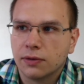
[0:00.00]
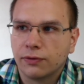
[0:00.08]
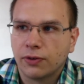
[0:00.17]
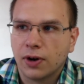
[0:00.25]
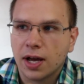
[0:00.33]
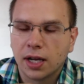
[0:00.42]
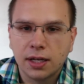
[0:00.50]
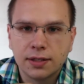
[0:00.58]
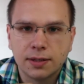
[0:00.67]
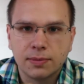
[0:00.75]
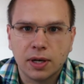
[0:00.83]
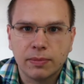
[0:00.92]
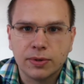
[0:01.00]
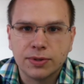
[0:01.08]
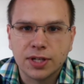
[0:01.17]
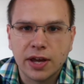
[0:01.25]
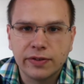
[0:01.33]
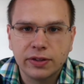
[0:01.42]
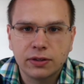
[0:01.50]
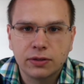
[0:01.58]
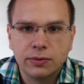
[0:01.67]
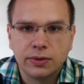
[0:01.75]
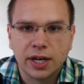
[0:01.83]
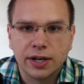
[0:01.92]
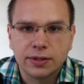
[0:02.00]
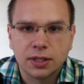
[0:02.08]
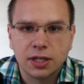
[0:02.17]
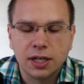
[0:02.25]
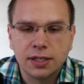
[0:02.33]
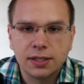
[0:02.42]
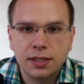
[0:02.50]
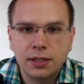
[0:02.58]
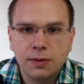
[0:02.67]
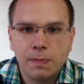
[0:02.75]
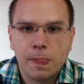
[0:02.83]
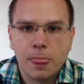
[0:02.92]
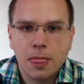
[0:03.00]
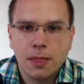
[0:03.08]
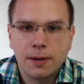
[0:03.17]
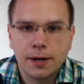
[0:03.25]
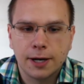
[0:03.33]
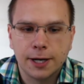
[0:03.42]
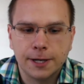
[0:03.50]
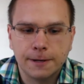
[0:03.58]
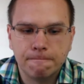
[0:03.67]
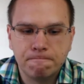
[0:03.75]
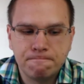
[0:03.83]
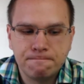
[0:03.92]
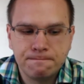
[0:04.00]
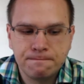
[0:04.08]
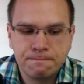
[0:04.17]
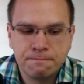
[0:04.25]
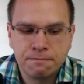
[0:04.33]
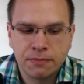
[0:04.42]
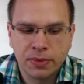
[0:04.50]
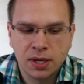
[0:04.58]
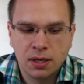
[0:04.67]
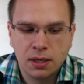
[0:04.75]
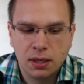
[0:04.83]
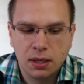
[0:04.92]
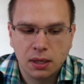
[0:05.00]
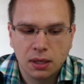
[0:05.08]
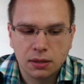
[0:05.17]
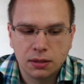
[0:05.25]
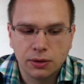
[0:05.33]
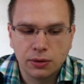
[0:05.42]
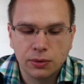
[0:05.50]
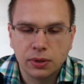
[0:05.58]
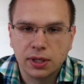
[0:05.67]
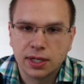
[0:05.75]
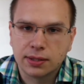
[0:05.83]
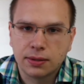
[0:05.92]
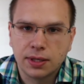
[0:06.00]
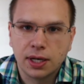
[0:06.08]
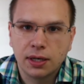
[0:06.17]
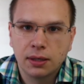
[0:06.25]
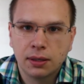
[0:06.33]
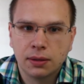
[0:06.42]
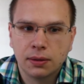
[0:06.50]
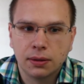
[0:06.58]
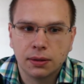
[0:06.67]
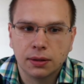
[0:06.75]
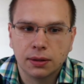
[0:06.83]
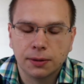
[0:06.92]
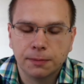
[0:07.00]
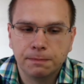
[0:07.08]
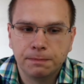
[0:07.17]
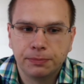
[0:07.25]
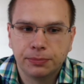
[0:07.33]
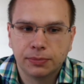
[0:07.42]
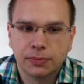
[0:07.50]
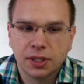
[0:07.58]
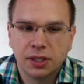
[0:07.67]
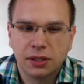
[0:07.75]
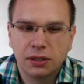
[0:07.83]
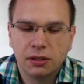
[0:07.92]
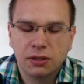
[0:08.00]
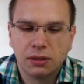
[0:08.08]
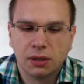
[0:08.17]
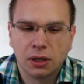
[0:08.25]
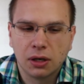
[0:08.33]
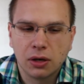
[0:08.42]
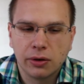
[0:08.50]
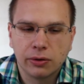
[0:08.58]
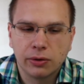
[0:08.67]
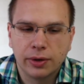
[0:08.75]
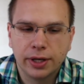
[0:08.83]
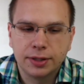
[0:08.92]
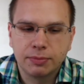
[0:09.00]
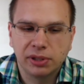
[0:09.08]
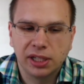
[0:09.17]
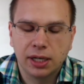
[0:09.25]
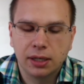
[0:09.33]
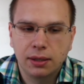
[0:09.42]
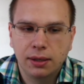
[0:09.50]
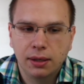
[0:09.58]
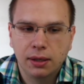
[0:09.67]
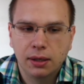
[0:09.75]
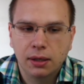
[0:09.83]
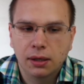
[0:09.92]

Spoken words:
Friday, September 7th, 2018. Um, so yesterday didn't go quite as planned.